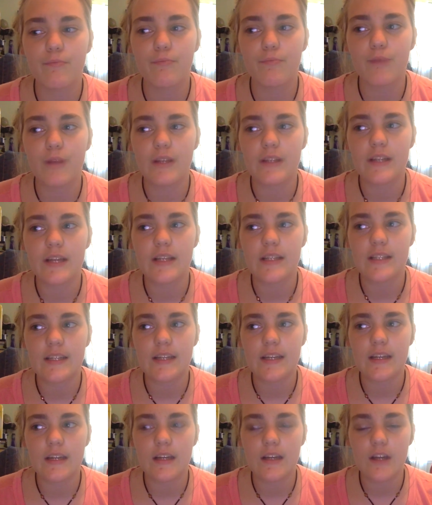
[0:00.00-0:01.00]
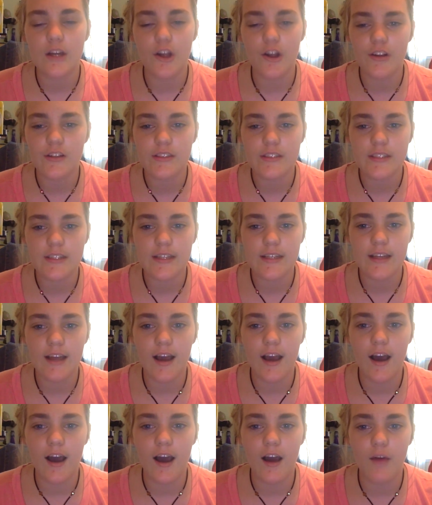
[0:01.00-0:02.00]
protecting Kirsten,
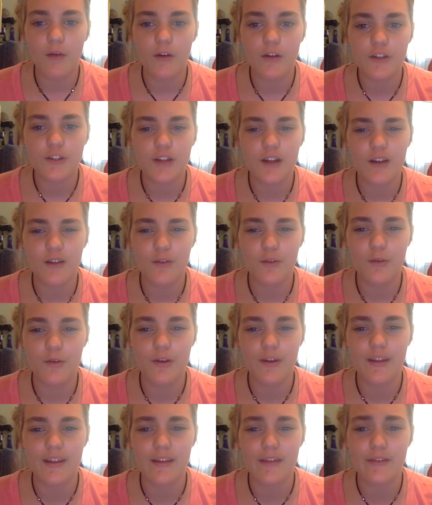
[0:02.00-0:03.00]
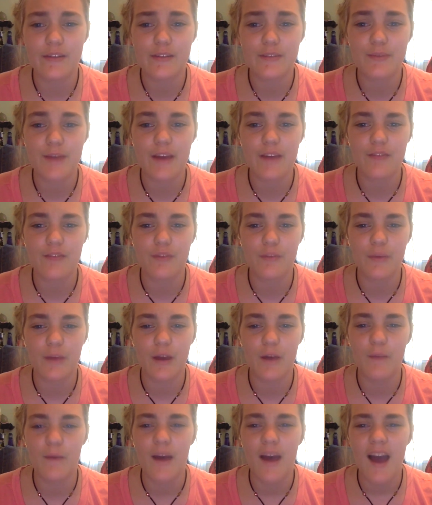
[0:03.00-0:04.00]
which I really respect from
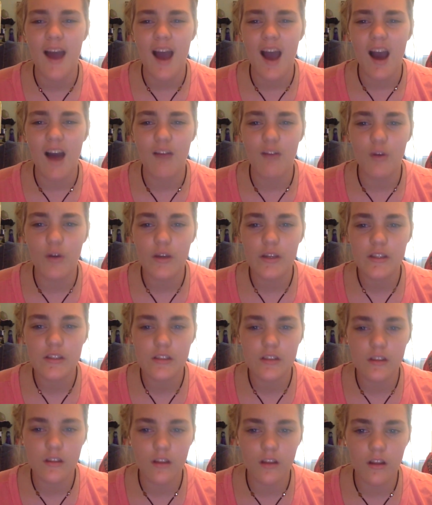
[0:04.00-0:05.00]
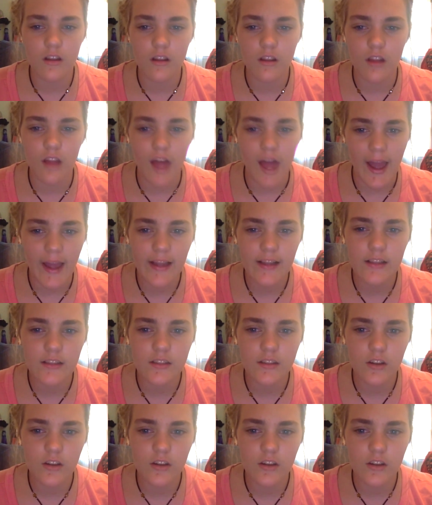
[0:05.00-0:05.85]
him. I've always liked